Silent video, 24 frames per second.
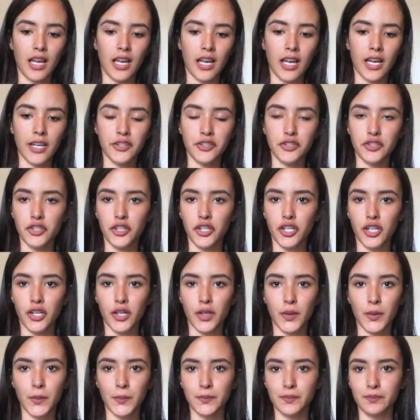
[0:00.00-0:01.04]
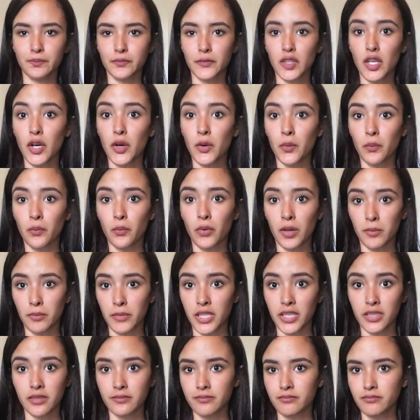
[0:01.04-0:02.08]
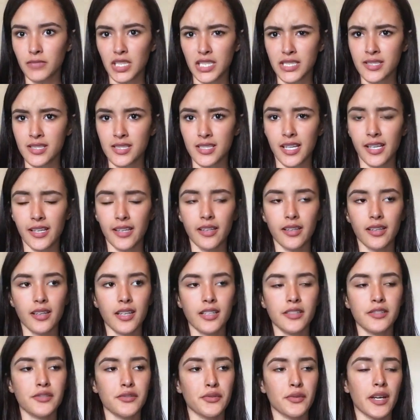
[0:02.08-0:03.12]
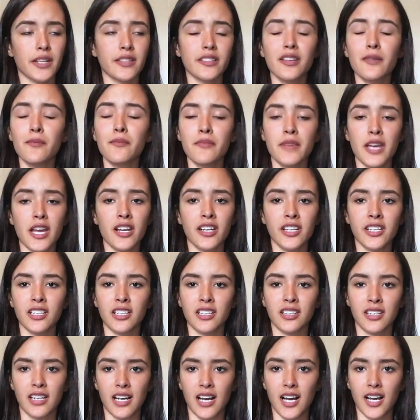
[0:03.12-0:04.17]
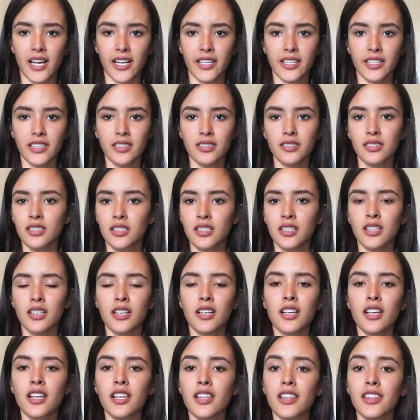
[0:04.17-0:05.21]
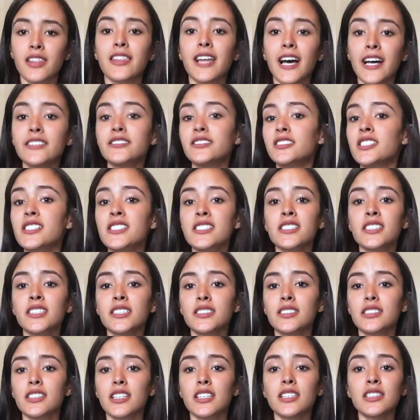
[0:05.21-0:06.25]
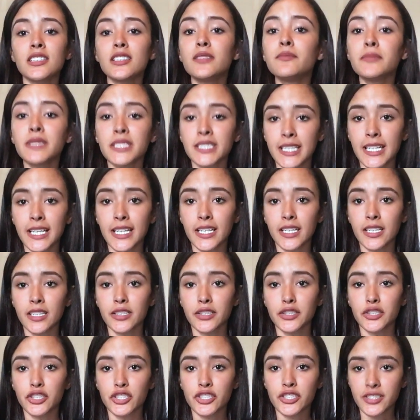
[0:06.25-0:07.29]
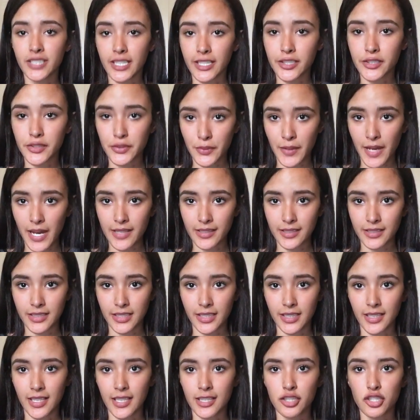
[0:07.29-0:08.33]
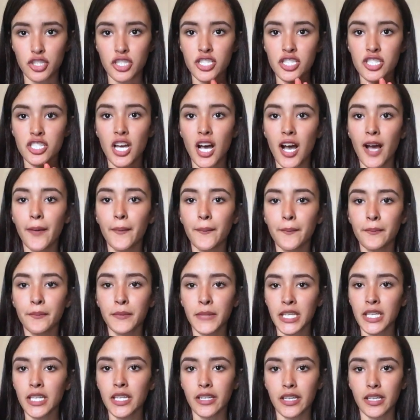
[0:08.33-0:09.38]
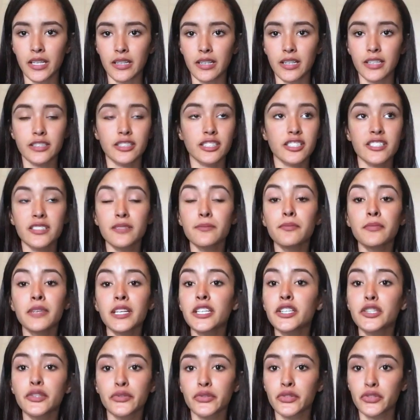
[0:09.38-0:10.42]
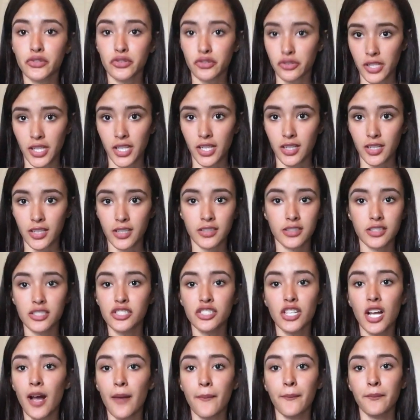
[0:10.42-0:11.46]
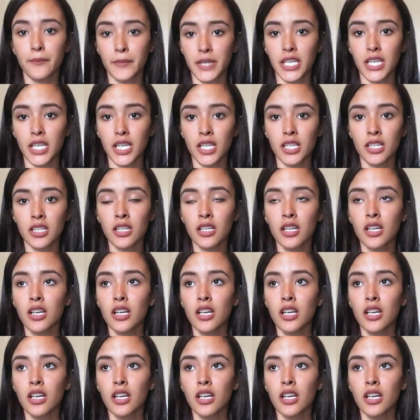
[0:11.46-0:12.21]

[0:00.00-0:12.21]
and you're a woman, let's say, and you end up marrying a guy, that doesn't eliminate your sexuality. That does not mean, it doesn't make you straight. It does not mean